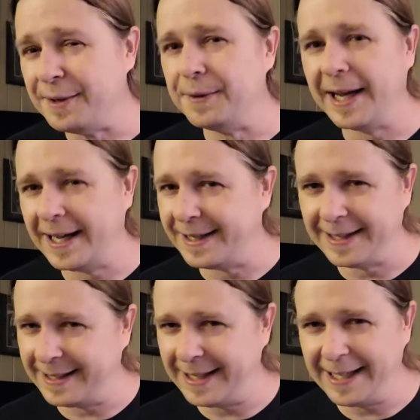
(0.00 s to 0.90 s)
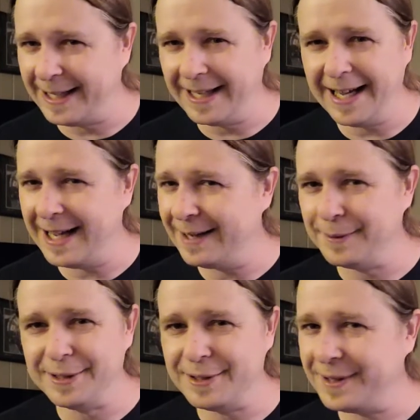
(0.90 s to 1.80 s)
new hand of the king. I
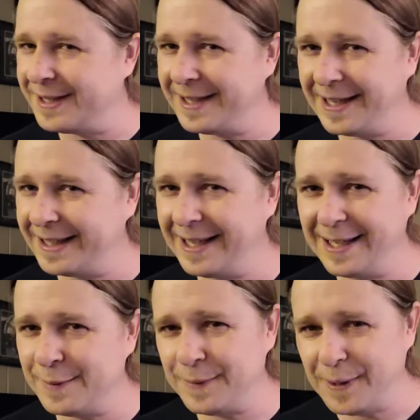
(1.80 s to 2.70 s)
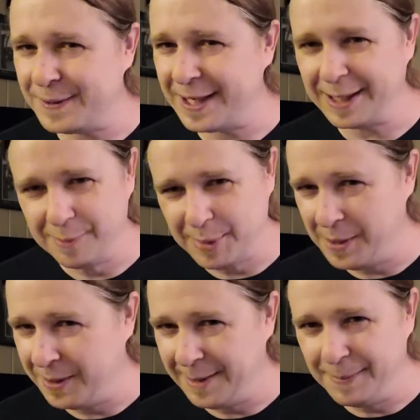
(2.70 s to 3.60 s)
wouldn't trust that guy as far as I could
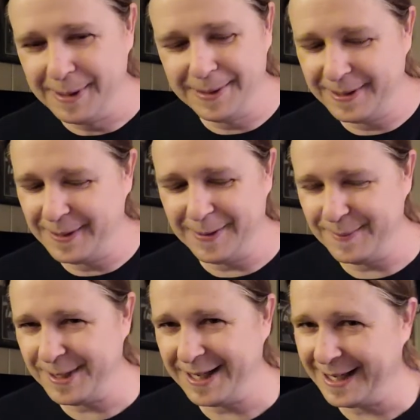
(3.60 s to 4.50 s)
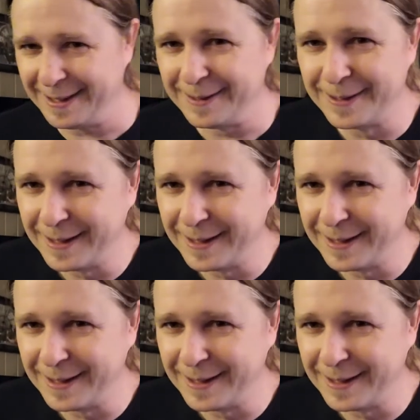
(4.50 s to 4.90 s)
bowl him. You know what I'm saying?